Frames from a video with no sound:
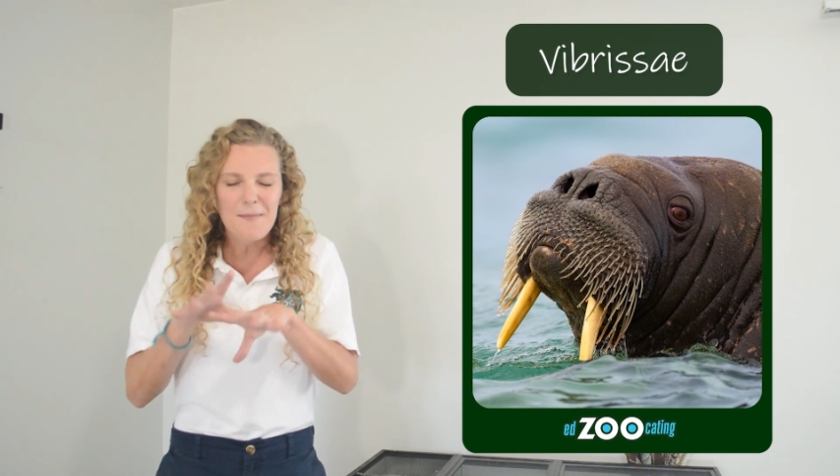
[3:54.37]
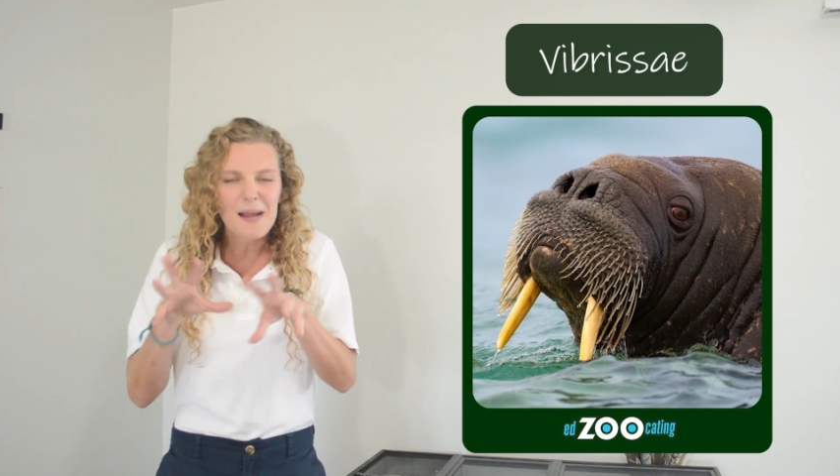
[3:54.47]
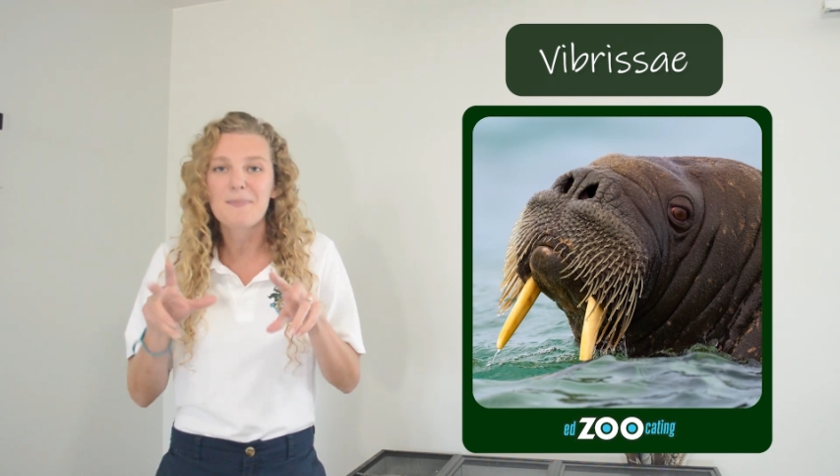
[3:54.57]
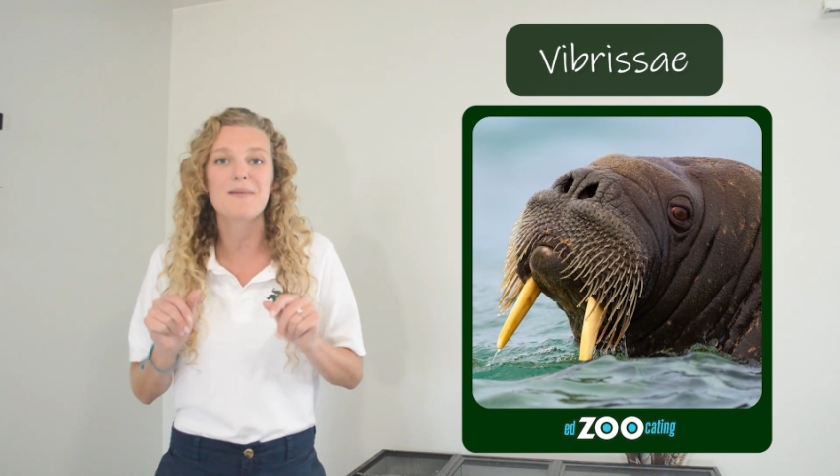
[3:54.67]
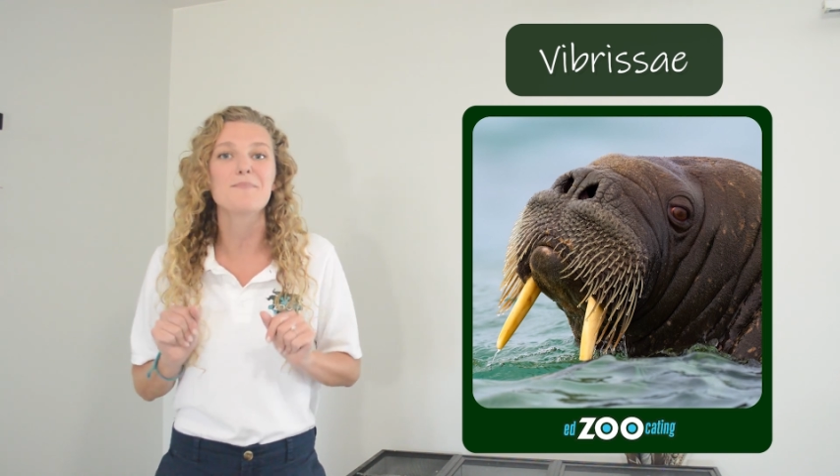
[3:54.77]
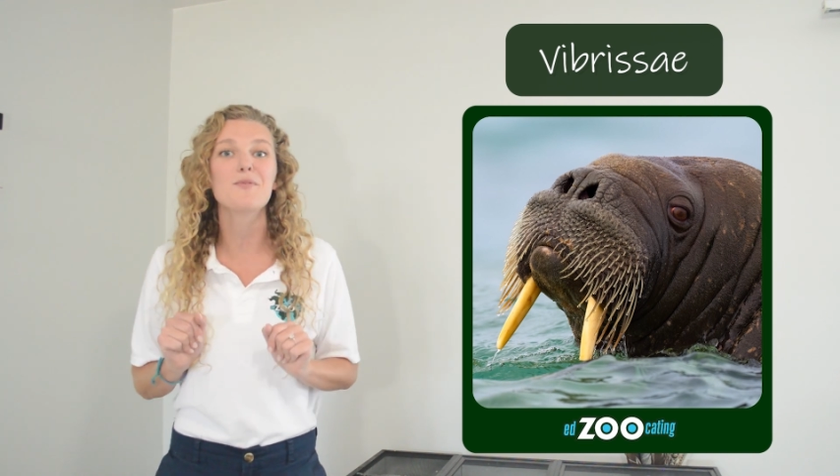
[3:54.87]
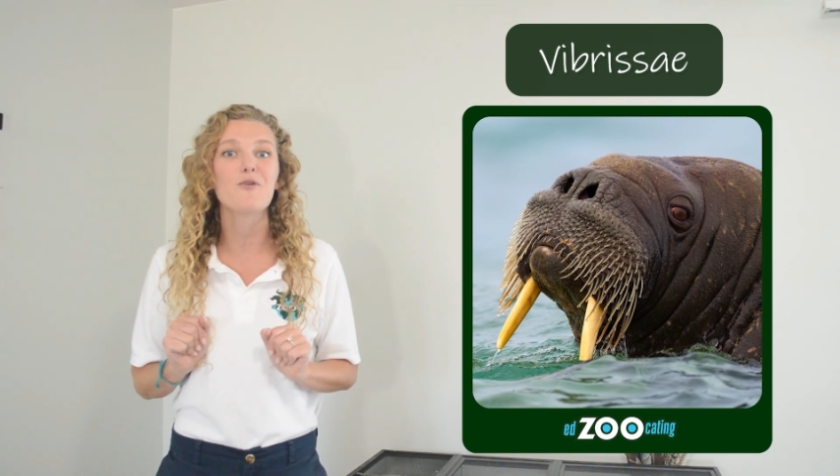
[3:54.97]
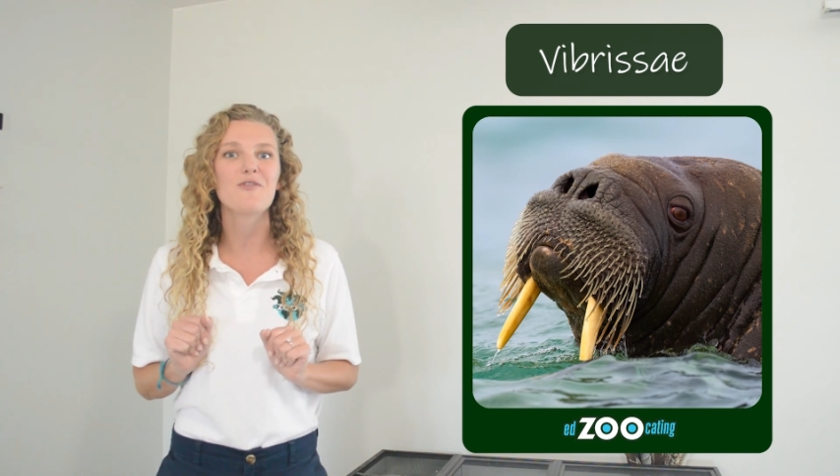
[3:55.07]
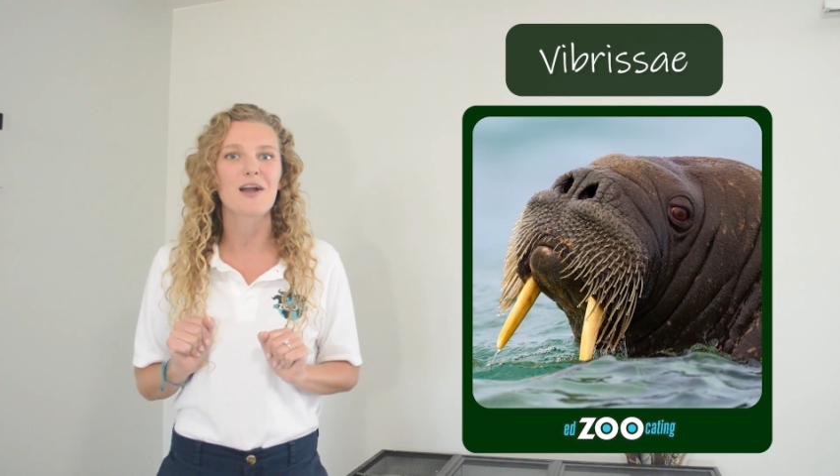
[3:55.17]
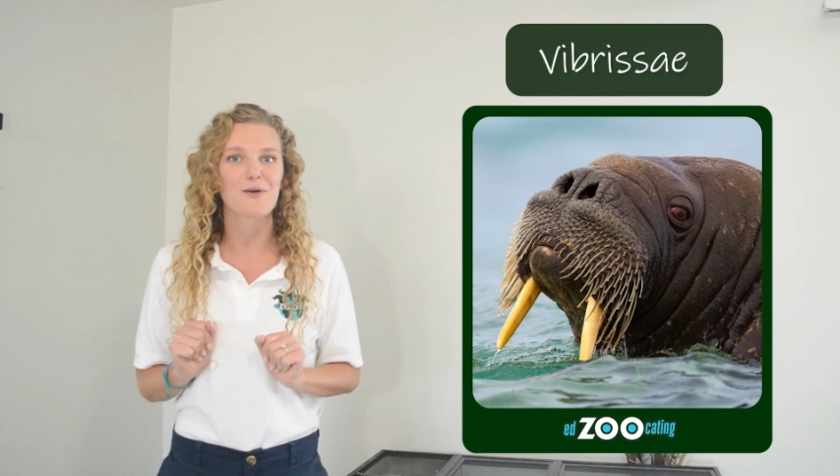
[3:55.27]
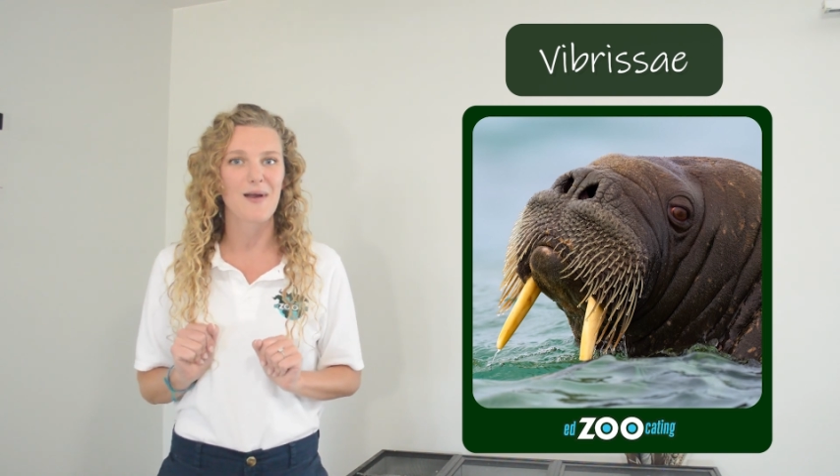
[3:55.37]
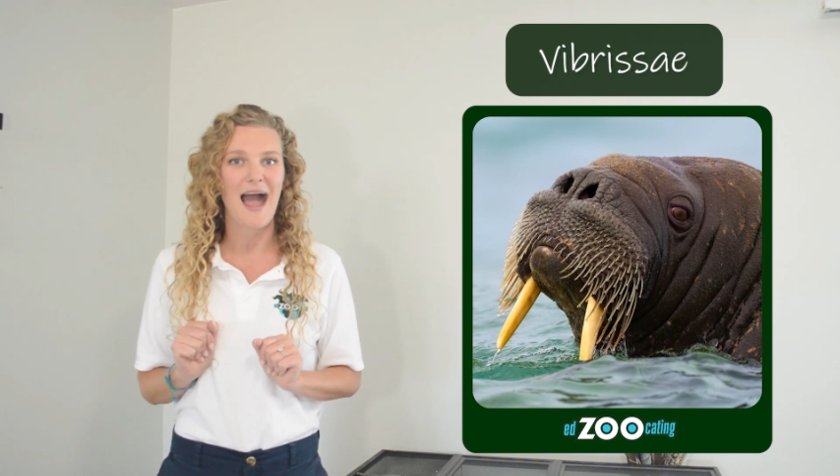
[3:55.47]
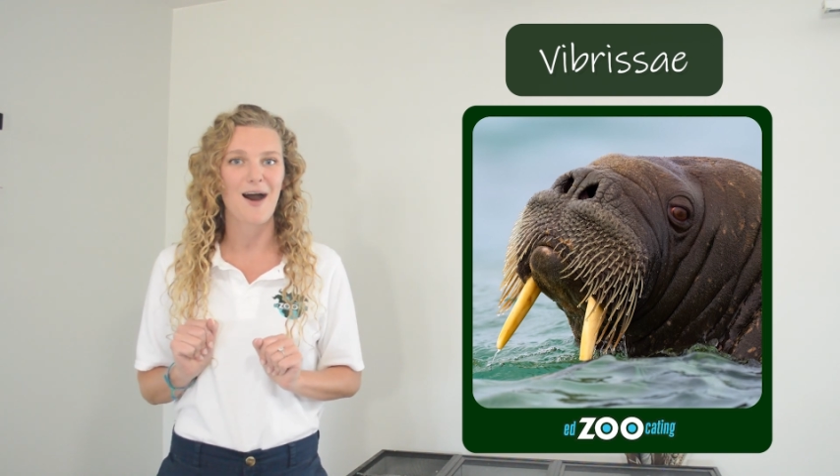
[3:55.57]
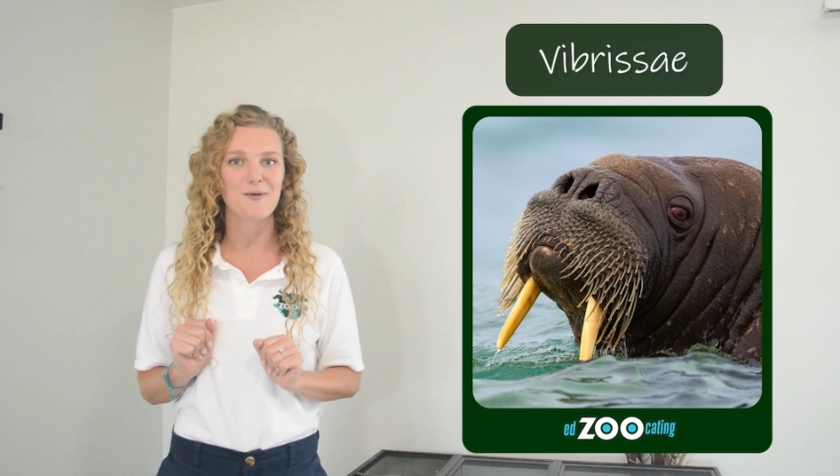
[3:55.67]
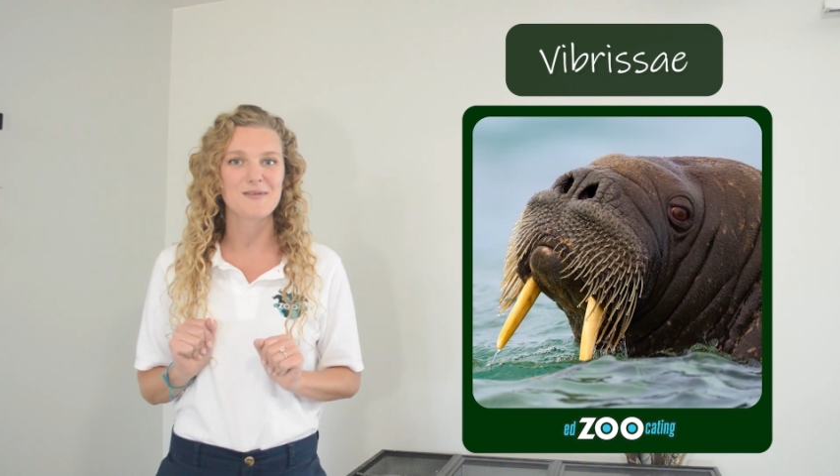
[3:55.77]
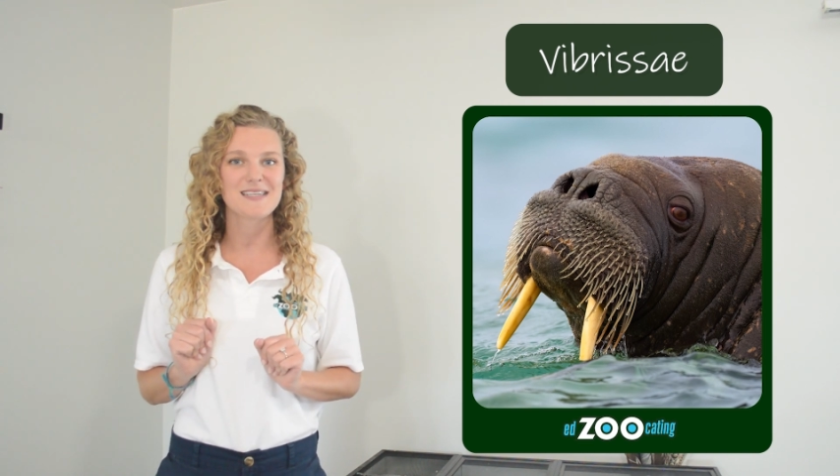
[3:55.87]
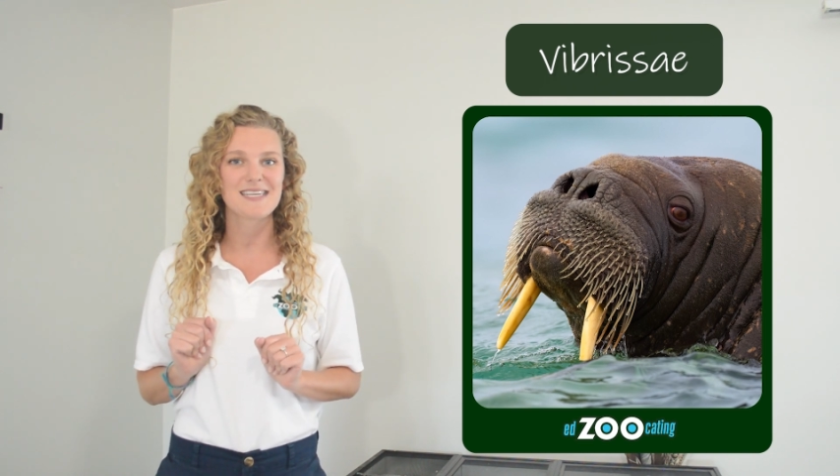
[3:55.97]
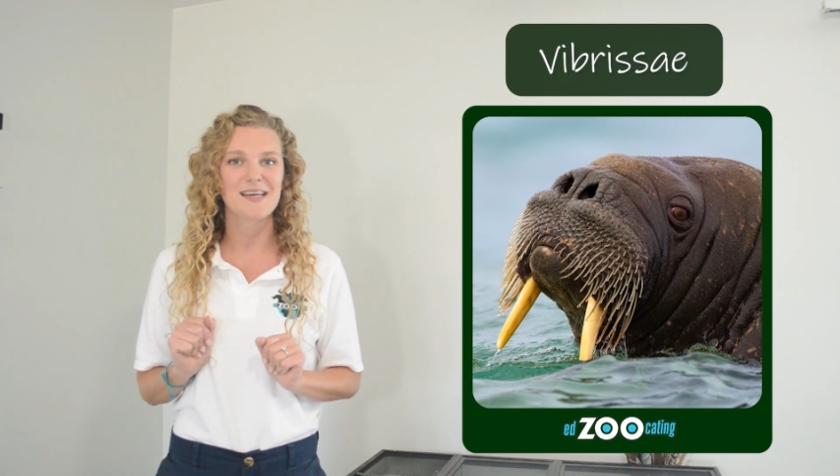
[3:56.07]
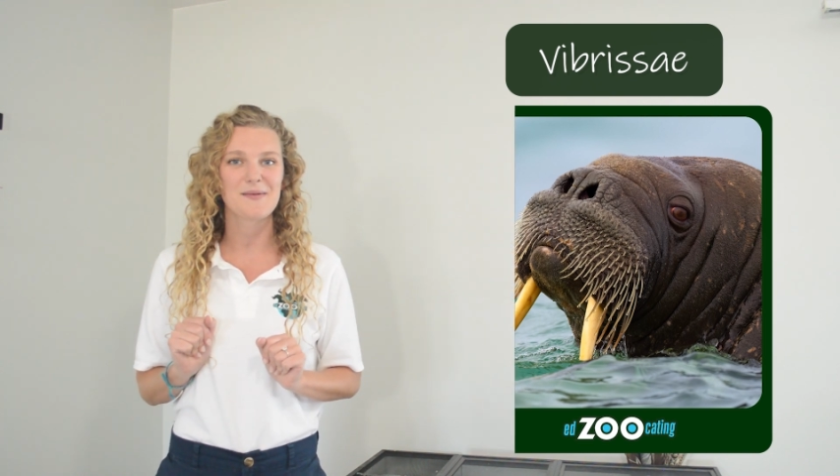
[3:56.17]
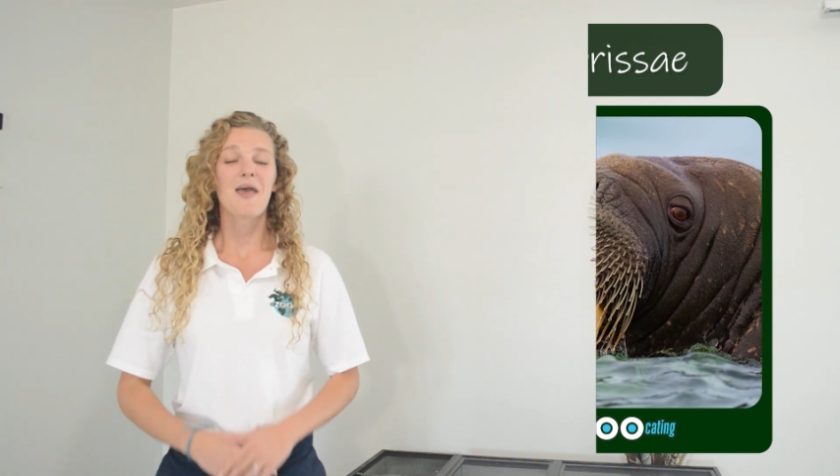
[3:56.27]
might be moving around.